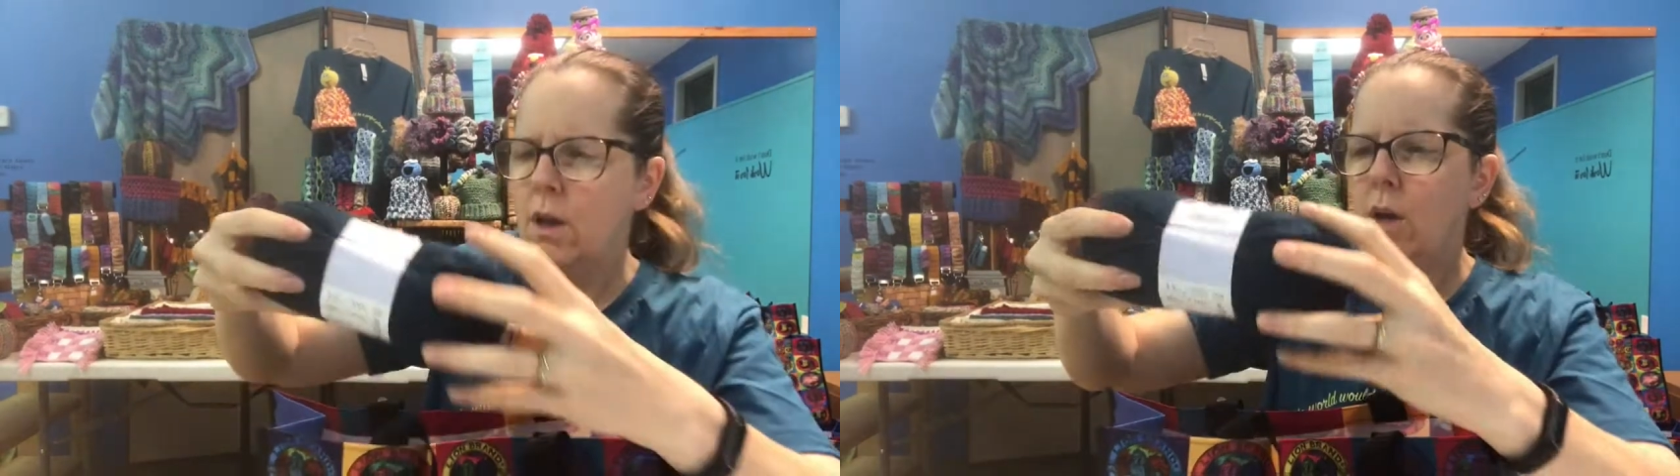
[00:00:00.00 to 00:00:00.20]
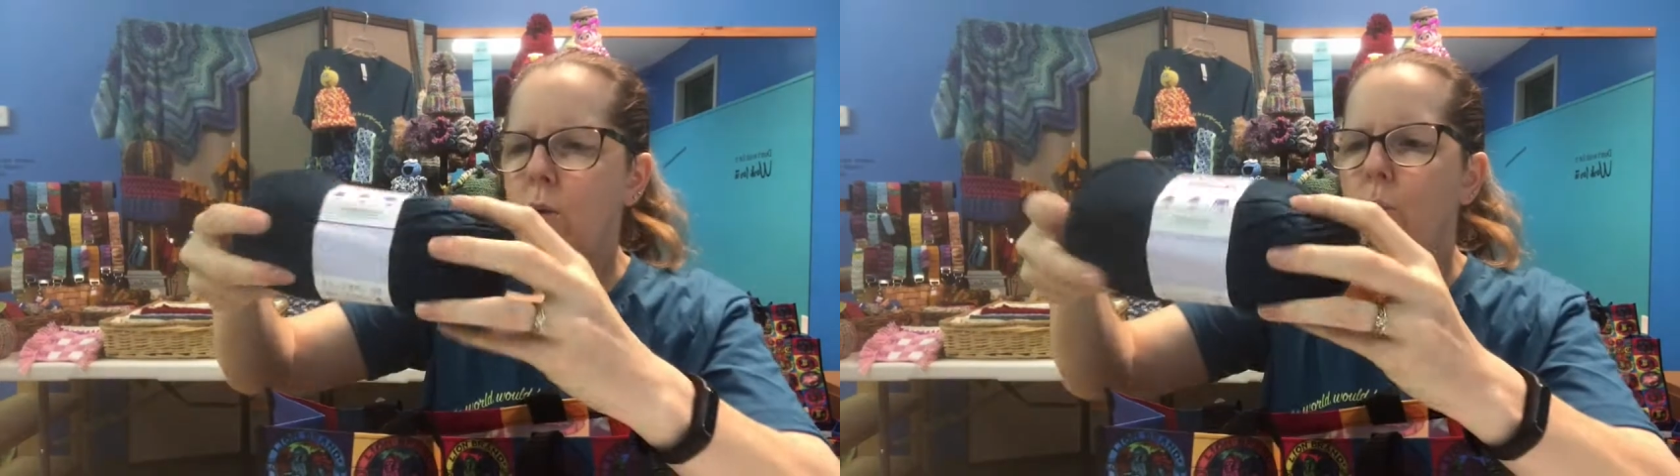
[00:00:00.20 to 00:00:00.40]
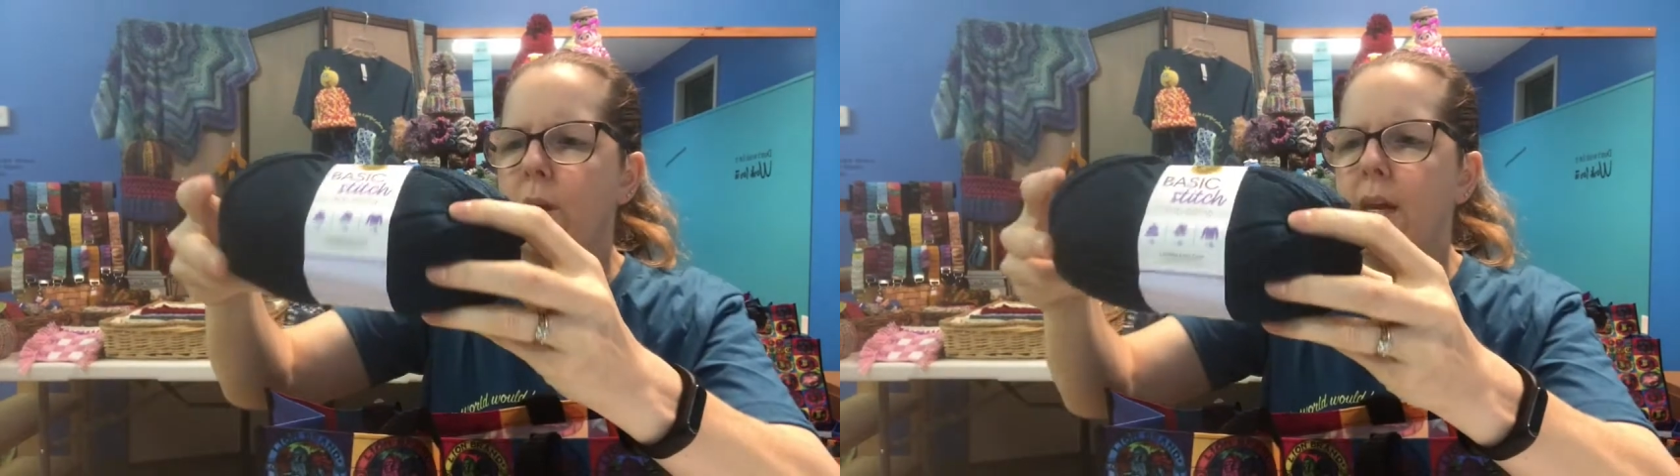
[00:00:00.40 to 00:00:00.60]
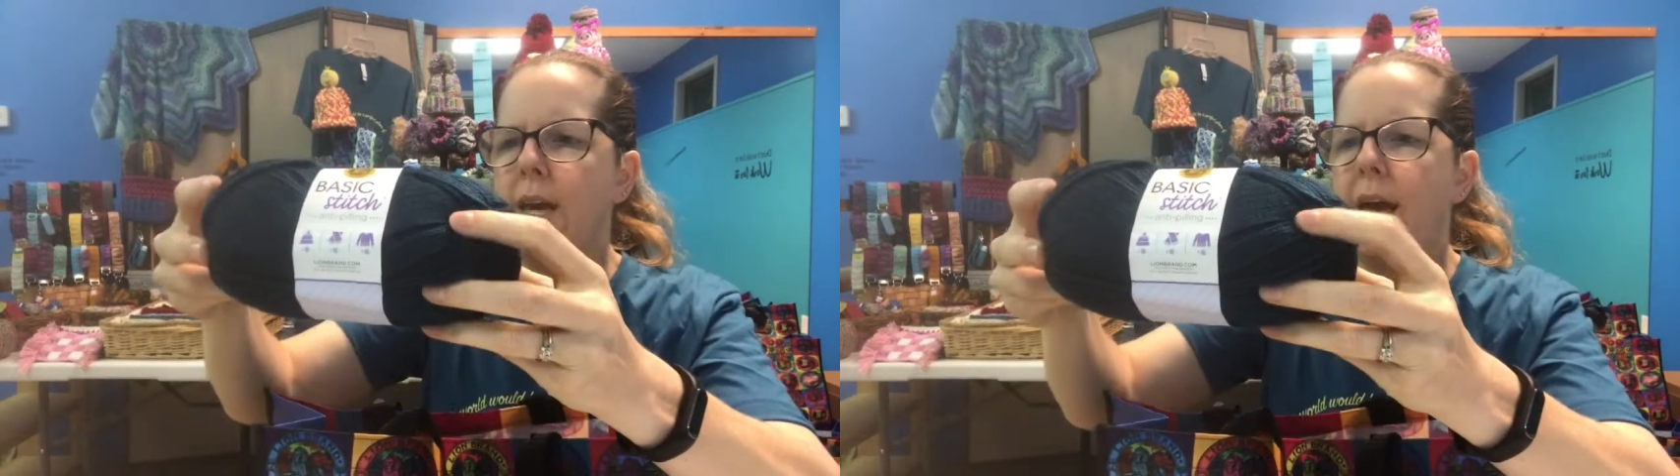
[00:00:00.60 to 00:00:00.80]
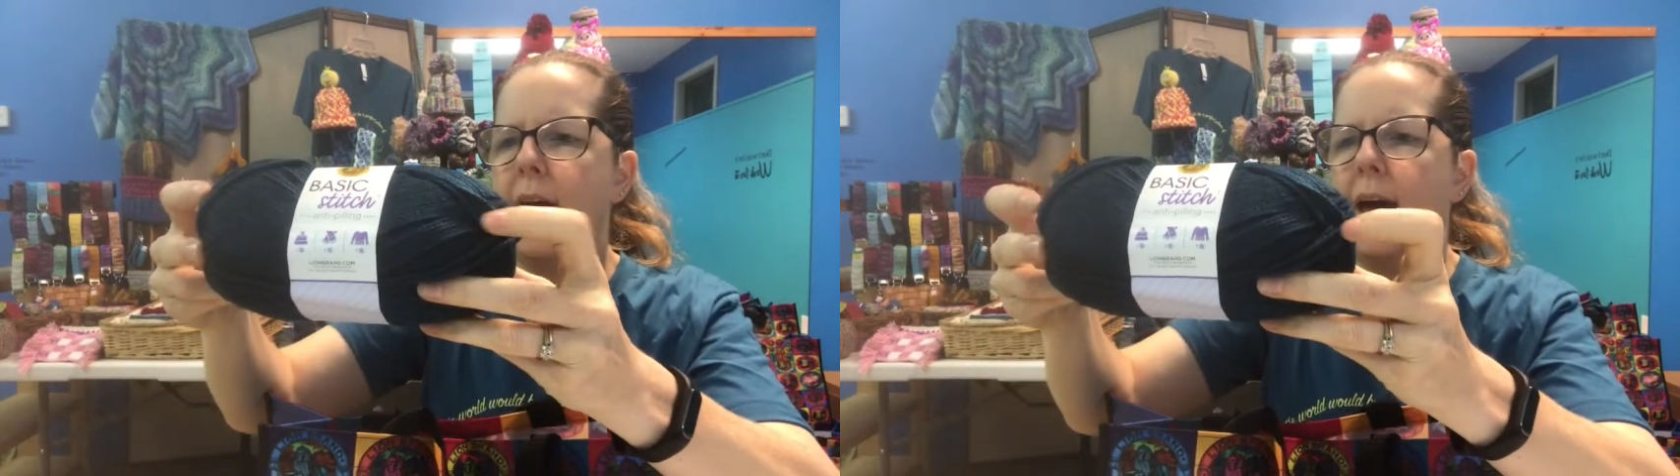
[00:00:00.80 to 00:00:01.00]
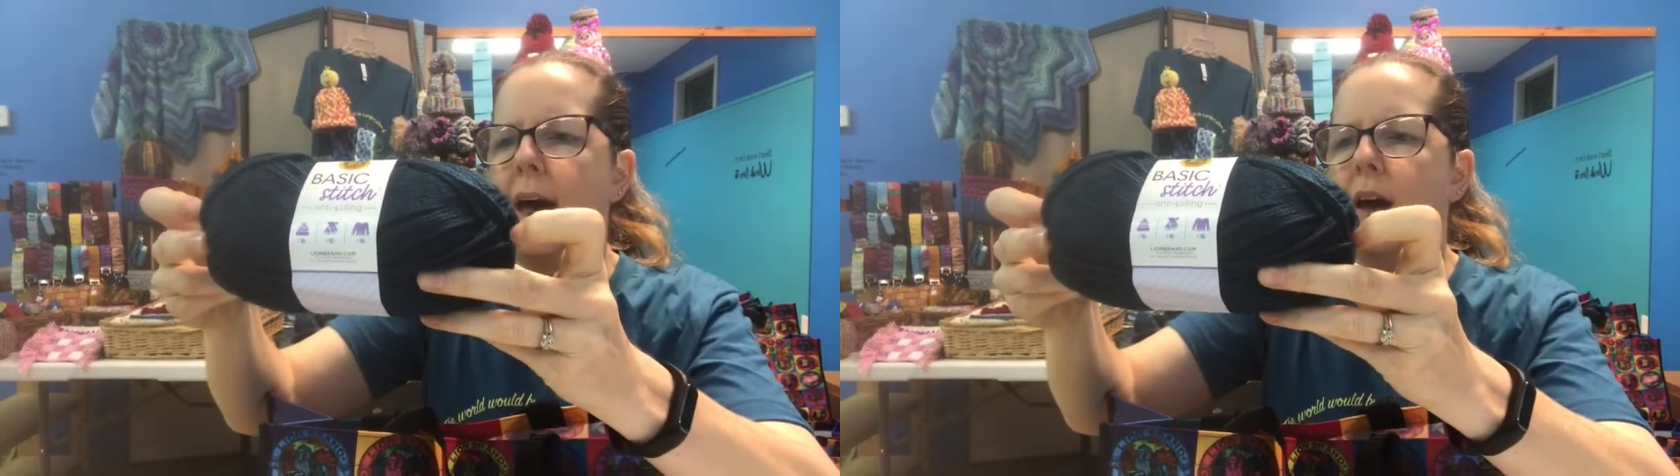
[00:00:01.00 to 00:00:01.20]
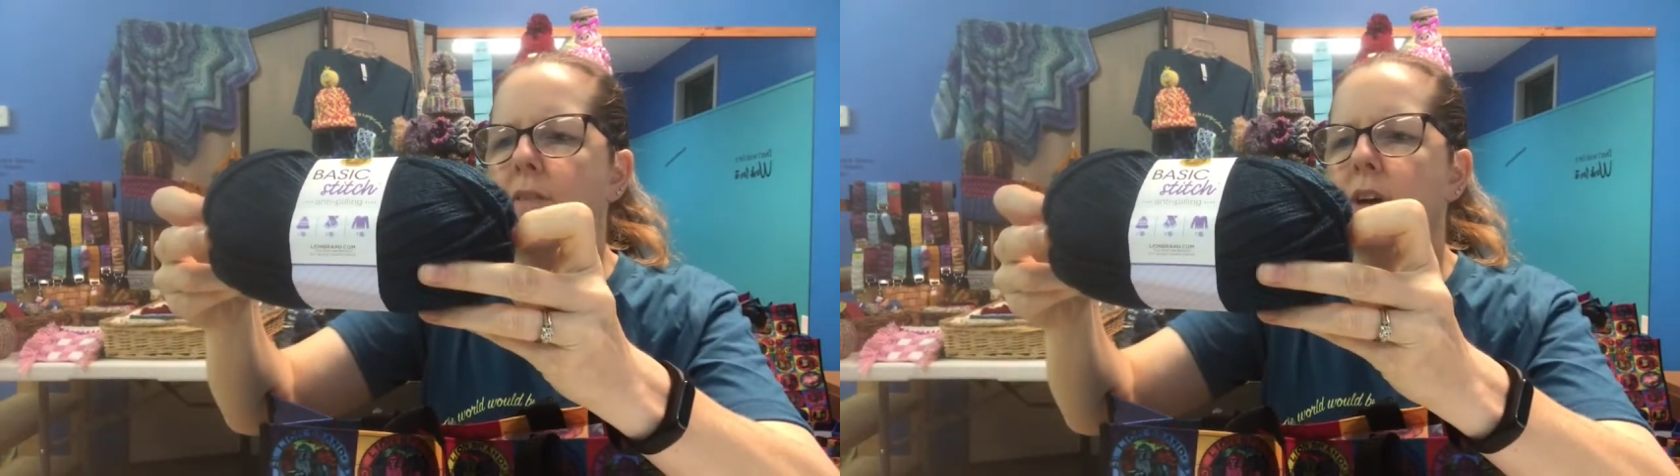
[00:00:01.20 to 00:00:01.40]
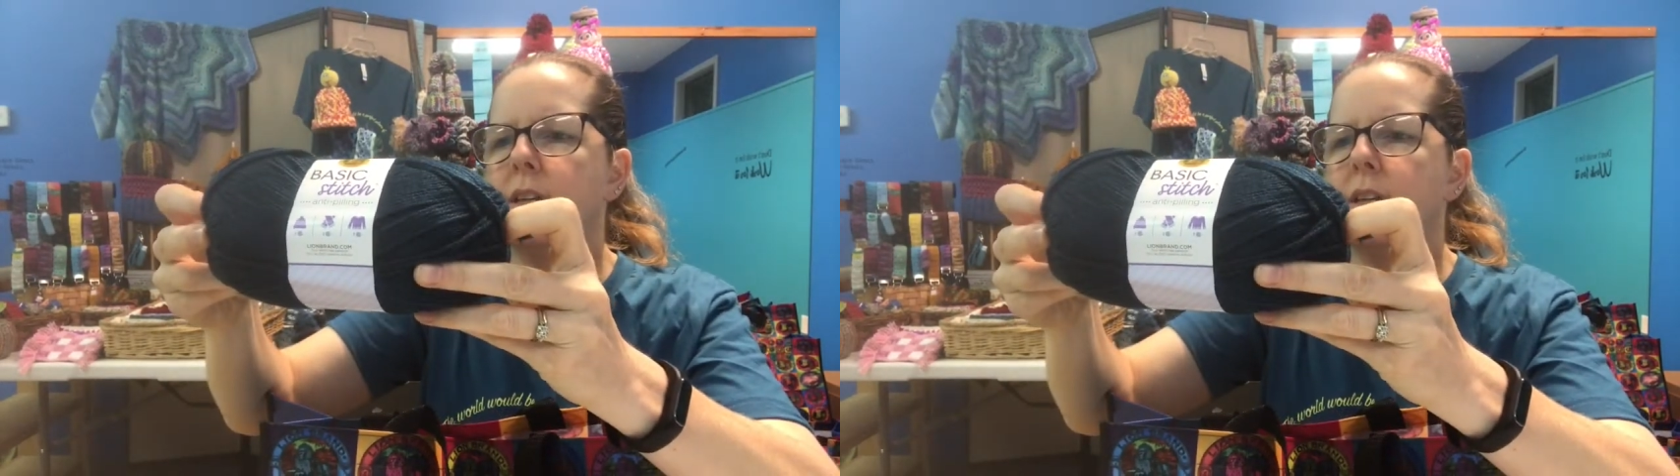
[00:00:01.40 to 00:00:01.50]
We have